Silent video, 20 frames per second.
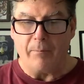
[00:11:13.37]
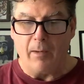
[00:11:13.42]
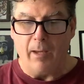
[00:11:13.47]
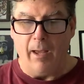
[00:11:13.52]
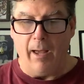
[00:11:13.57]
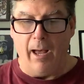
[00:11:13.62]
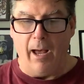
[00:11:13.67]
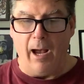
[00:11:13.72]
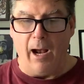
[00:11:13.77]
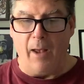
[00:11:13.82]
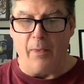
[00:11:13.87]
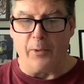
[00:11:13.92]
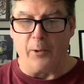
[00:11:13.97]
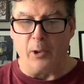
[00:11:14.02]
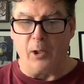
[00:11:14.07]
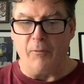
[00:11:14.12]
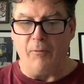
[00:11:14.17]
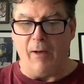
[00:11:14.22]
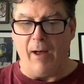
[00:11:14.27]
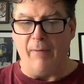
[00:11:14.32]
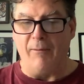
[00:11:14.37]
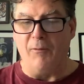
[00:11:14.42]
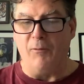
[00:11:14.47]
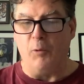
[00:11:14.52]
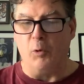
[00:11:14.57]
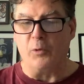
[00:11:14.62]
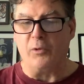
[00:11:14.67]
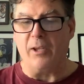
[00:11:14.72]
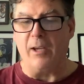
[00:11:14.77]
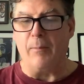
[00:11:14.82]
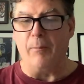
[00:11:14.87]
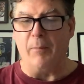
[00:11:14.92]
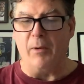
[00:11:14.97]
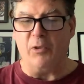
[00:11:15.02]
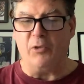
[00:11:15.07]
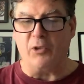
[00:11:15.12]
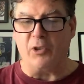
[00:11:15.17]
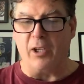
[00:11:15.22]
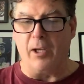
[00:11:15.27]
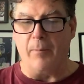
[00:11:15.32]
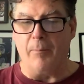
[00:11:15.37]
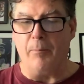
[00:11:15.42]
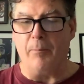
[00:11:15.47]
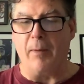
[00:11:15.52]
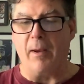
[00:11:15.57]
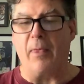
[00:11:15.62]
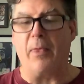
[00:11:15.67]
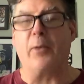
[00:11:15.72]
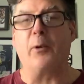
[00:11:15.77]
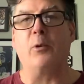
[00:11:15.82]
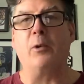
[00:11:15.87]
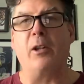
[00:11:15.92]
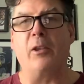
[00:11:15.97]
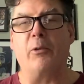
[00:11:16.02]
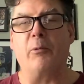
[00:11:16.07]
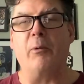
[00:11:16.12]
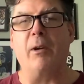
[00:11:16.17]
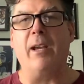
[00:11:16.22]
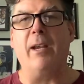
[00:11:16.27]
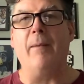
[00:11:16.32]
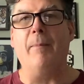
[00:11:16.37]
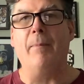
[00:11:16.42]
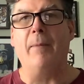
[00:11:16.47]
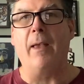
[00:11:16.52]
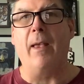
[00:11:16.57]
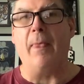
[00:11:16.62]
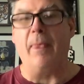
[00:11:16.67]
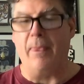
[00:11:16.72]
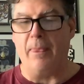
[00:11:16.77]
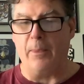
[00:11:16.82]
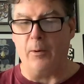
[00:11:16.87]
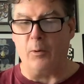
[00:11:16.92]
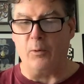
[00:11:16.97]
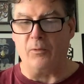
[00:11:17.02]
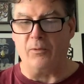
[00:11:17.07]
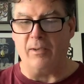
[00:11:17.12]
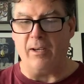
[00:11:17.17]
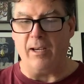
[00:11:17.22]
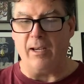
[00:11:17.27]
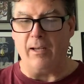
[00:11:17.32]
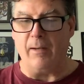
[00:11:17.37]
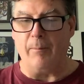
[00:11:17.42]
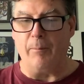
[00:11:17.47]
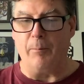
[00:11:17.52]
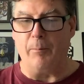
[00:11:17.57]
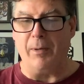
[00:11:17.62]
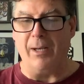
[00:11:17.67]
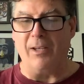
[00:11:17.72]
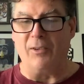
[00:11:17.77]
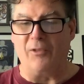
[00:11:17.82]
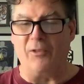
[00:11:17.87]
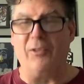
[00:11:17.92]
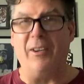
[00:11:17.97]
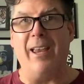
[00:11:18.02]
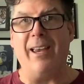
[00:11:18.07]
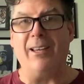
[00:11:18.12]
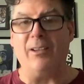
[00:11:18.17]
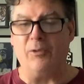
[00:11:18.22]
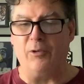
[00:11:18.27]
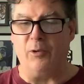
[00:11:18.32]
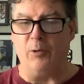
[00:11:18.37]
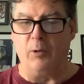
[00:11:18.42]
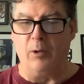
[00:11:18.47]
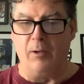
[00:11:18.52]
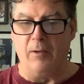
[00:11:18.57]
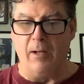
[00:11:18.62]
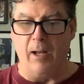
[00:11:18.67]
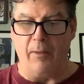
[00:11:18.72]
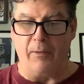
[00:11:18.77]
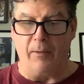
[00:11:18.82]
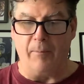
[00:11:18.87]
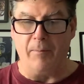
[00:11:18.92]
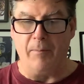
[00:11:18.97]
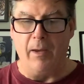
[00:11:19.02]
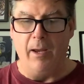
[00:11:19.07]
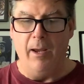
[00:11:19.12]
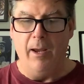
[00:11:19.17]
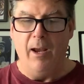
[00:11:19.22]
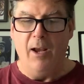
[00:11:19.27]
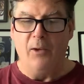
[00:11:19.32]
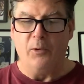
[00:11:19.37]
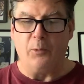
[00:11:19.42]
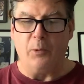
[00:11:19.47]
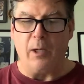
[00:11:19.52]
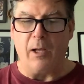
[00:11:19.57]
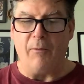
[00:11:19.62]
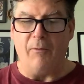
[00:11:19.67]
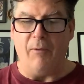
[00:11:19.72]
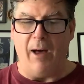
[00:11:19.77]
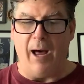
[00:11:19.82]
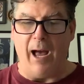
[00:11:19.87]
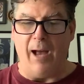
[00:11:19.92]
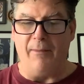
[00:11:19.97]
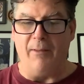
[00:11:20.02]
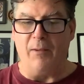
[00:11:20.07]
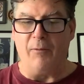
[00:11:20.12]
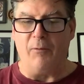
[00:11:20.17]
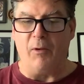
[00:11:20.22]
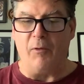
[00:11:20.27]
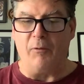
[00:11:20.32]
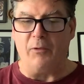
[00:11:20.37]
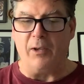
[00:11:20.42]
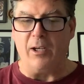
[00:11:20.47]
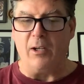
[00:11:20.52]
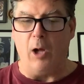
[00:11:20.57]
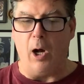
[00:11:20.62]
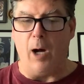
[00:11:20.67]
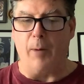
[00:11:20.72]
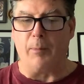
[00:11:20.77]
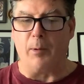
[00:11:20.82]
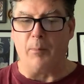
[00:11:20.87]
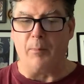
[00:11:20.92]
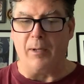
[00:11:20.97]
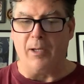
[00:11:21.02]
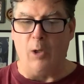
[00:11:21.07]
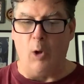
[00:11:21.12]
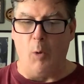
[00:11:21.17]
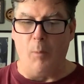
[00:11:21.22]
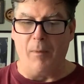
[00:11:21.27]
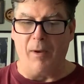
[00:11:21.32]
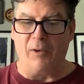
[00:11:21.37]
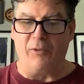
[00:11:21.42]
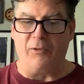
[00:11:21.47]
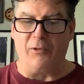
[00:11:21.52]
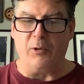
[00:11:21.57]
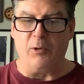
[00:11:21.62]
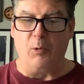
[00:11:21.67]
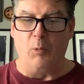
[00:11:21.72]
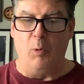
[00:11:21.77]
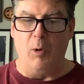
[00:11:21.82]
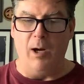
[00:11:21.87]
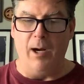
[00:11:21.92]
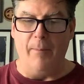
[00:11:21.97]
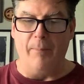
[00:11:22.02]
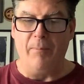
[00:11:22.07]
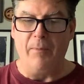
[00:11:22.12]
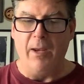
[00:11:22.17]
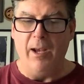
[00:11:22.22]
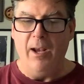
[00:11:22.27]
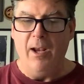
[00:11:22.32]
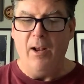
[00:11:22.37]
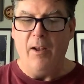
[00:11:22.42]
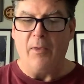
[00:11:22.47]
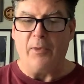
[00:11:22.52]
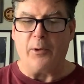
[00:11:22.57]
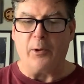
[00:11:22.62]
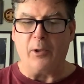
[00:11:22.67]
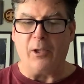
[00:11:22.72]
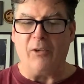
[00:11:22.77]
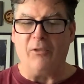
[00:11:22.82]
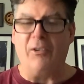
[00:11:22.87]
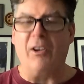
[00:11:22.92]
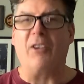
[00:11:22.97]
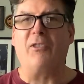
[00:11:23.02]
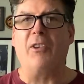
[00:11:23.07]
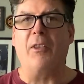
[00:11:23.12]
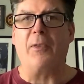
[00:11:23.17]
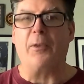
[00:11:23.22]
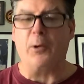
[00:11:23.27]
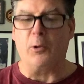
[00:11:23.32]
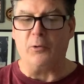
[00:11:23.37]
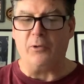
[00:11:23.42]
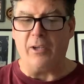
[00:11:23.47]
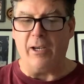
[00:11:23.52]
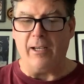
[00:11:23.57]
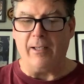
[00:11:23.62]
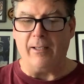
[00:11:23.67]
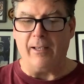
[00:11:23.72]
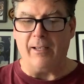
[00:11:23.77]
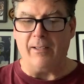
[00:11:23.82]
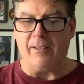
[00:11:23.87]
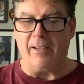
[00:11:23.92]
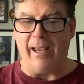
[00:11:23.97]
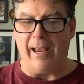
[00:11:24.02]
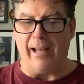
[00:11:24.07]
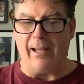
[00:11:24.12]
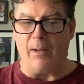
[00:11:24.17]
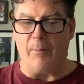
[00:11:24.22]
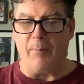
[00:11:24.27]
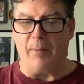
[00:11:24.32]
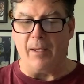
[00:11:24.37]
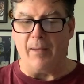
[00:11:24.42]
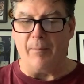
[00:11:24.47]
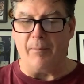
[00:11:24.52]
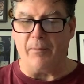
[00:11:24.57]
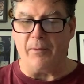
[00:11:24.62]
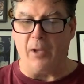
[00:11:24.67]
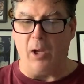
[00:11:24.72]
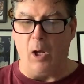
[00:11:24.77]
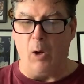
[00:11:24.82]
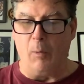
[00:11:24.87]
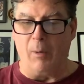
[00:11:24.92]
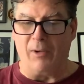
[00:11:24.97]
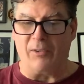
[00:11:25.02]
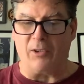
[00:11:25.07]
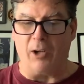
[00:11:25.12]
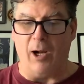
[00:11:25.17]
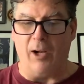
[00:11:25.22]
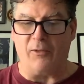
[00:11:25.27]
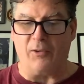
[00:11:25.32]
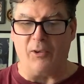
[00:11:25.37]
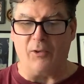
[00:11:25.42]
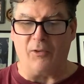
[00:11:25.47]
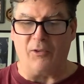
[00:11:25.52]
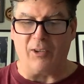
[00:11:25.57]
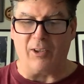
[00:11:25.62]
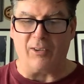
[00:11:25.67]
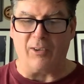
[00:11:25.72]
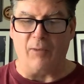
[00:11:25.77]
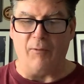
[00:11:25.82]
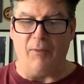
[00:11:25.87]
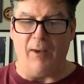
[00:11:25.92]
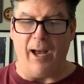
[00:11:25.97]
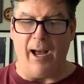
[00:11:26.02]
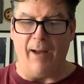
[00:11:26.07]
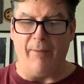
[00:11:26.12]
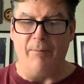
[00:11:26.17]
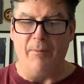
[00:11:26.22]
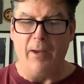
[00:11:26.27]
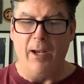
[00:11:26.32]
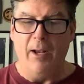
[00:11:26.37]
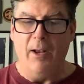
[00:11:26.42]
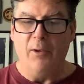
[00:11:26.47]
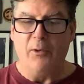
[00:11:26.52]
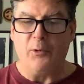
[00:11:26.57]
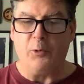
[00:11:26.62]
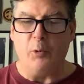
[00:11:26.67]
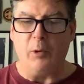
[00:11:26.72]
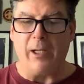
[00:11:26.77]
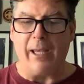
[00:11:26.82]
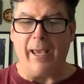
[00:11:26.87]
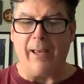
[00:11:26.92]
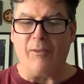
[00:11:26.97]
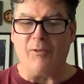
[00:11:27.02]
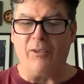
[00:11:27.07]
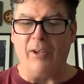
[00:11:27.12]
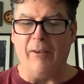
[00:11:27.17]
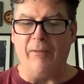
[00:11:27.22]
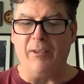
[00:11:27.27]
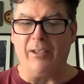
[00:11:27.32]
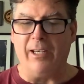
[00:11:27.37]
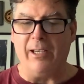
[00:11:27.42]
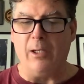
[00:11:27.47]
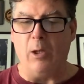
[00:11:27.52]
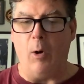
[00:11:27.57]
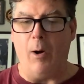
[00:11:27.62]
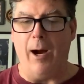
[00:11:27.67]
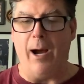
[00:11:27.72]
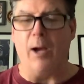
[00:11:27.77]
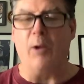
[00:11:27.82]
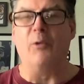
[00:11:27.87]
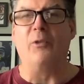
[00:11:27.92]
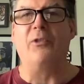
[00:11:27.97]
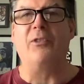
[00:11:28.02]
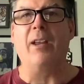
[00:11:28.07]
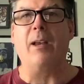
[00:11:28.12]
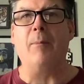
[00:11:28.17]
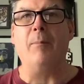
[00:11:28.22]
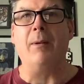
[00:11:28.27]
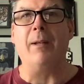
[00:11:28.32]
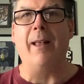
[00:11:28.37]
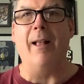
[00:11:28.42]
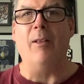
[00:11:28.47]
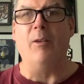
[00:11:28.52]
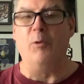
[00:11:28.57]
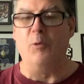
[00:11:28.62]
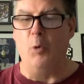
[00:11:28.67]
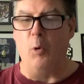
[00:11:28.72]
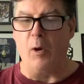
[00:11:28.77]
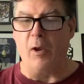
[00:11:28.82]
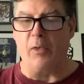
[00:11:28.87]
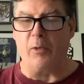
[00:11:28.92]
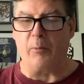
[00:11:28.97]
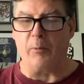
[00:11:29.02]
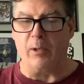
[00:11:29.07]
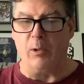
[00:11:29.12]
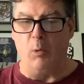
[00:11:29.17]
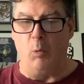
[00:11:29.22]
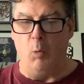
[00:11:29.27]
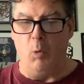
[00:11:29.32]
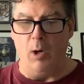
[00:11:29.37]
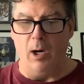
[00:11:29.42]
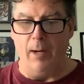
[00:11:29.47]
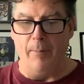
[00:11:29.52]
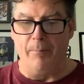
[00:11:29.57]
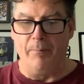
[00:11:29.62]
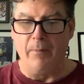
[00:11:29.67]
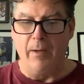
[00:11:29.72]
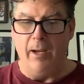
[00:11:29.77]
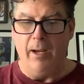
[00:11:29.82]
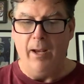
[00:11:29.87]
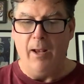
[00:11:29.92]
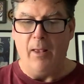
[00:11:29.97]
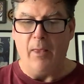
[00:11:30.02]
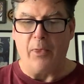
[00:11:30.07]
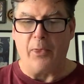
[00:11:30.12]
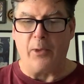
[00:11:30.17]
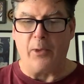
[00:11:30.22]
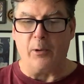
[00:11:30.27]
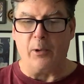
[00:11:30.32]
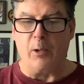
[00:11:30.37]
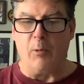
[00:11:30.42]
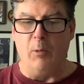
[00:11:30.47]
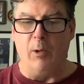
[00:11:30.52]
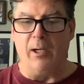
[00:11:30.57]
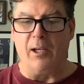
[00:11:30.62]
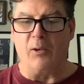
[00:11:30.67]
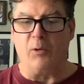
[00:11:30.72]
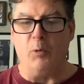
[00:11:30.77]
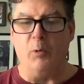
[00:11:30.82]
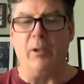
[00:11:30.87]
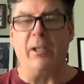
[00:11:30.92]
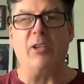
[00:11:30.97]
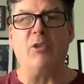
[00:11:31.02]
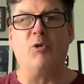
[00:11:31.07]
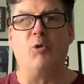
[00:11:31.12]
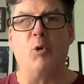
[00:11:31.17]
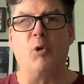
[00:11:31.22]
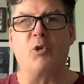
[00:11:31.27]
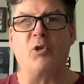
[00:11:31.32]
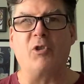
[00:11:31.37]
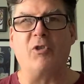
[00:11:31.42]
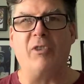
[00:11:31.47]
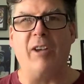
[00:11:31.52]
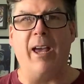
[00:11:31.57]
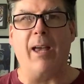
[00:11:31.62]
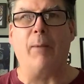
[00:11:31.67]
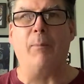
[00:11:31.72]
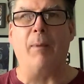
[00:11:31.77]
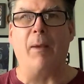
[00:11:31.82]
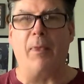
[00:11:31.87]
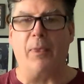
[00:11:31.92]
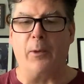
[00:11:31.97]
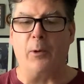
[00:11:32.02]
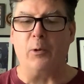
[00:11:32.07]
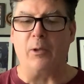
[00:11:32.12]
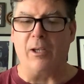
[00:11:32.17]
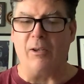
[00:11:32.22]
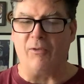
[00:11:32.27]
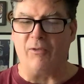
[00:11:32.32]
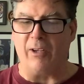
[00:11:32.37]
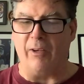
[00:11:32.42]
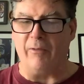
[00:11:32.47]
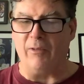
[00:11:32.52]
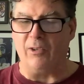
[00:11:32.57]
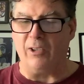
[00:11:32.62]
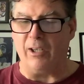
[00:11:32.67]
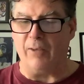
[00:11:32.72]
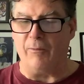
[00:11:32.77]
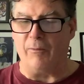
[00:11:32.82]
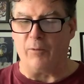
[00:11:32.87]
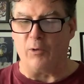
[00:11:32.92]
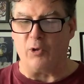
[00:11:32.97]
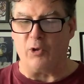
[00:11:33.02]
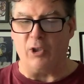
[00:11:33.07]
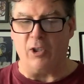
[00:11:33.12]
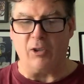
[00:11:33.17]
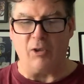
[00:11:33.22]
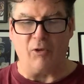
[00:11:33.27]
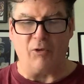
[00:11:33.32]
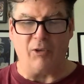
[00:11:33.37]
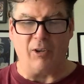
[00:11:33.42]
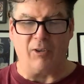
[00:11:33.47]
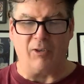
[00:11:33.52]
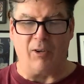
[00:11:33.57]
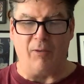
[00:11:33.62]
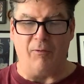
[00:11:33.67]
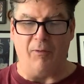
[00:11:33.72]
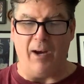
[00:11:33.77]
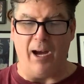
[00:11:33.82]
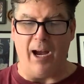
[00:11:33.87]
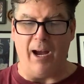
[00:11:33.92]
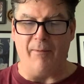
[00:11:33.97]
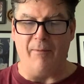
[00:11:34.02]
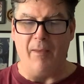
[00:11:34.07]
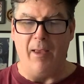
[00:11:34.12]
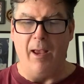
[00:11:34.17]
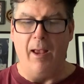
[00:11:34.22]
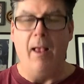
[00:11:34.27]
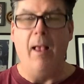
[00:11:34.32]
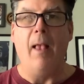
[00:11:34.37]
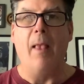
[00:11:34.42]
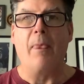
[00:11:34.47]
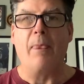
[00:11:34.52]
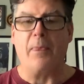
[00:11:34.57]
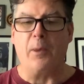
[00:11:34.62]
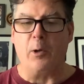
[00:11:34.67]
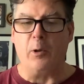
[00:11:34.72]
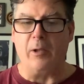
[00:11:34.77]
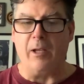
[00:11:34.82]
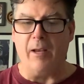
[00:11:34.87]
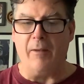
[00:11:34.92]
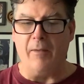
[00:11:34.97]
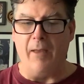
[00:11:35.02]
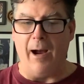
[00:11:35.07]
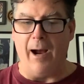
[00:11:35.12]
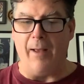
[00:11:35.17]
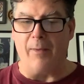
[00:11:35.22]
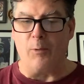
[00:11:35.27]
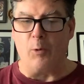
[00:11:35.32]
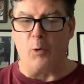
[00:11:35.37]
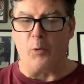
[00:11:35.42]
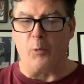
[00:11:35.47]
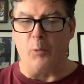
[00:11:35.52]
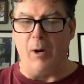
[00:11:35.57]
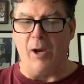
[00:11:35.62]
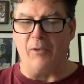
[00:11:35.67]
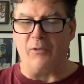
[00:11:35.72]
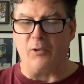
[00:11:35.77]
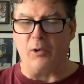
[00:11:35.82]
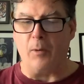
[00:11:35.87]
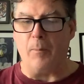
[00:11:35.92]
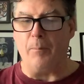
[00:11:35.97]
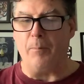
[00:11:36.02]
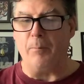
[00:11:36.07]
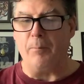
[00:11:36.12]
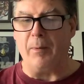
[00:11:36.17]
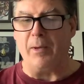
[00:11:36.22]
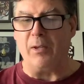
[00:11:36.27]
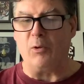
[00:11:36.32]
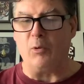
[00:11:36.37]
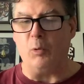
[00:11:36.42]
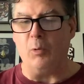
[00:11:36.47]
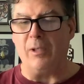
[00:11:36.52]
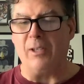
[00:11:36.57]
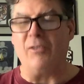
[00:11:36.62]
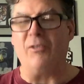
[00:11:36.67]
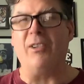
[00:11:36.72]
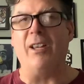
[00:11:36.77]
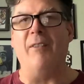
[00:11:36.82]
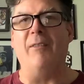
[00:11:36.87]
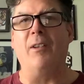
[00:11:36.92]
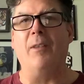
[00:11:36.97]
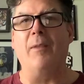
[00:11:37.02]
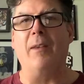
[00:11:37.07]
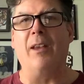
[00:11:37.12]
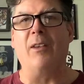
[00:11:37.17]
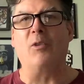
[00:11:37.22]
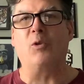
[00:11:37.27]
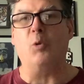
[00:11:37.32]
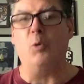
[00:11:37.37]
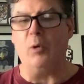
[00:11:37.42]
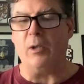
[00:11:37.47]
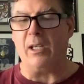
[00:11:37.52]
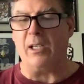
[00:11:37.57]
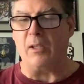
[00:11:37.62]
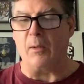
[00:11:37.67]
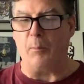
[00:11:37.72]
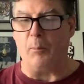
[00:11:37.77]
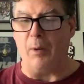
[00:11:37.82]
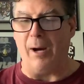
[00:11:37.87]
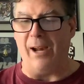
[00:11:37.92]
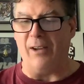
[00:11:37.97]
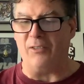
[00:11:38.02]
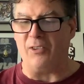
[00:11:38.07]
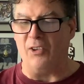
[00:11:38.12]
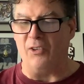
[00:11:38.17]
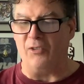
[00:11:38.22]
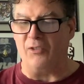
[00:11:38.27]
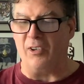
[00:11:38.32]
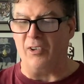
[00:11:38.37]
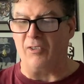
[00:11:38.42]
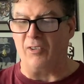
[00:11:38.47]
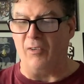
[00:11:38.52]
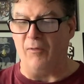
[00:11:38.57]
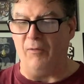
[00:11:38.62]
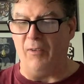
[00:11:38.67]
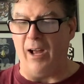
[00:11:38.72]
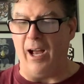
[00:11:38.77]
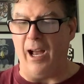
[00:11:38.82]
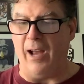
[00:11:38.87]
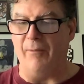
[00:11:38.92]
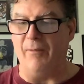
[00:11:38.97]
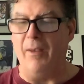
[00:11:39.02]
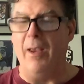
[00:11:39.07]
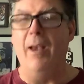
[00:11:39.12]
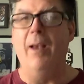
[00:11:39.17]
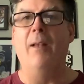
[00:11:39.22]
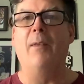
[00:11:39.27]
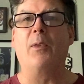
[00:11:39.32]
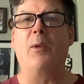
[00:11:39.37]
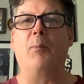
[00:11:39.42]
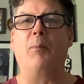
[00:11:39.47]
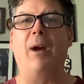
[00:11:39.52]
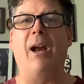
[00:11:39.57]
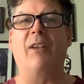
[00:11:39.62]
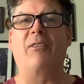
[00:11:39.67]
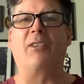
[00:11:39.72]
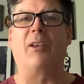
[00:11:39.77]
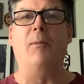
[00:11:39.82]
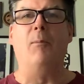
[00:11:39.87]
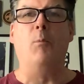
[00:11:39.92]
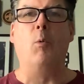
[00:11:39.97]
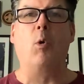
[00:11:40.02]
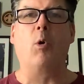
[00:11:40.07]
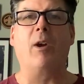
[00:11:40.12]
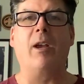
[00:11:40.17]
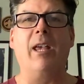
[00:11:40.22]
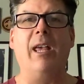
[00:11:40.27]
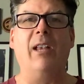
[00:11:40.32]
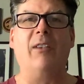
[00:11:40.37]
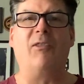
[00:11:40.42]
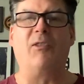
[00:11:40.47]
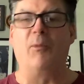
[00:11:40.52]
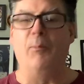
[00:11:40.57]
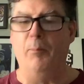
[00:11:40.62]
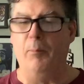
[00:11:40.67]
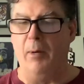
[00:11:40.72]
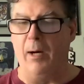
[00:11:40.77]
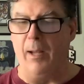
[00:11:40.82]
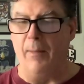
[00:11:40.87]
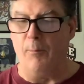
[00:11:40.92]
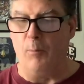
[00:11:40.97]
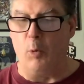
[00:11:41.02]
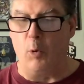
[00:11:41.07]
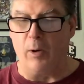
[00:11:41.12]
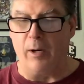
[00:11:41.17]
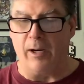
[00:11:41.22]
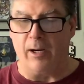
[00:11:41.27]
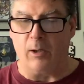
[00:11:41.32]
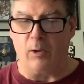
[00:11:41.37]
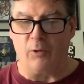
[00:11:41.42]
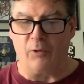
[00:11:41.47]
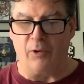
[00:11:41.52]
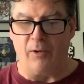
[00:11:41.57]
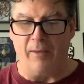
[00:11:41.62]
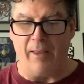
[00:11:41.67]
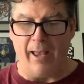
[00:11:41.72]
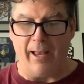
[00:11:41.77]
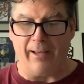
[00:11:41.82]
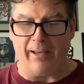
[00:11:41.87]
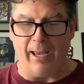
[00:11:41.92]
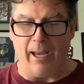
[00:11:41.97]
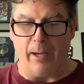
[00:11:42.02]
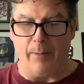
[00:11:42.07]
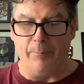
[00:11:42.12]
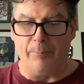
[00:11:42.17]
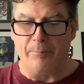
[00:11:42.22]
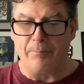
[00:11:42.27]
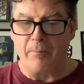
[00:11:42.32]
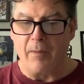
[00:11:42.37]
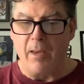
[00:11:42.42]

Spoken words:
35-14, Michigan beat 33-13, Penn State 2-0. 25-15, Auburn beat Ole Miss 2-1. 36-13, Indiana beat Wisconsin 6-5. 28-17, Ohio State beat Illinois 3-1. 31-20, Georgia Tech beat 30-17, Virginia 6-5. 30-9, Northwestern beat 27-20, Nebraska 6-5. Nebraska more hits, but more errors in that game.